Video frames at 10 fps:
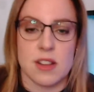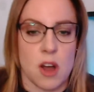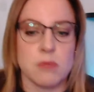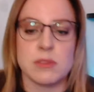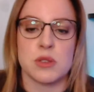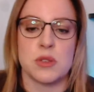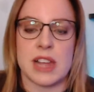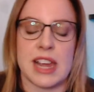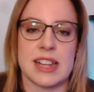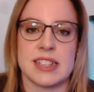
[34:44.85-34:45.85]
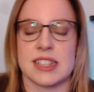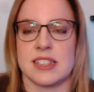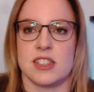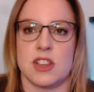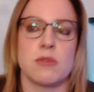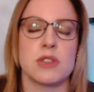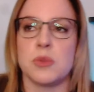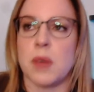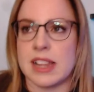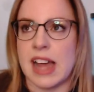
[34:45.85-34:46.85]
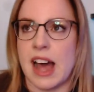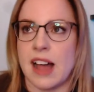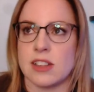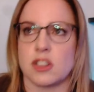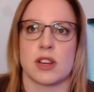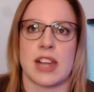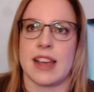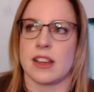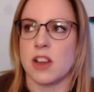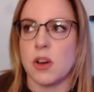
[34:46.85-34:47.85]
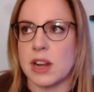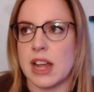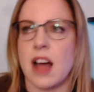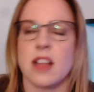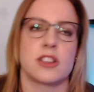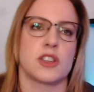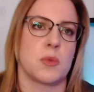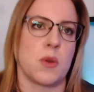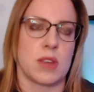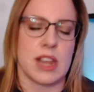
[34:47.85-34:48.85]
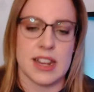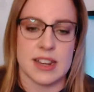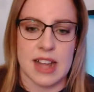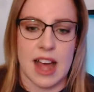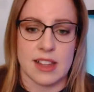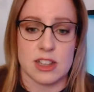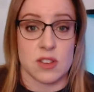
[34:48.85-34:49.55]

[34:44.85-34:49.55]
homeschool kids don't do well in college or can't go to college or won't get into college.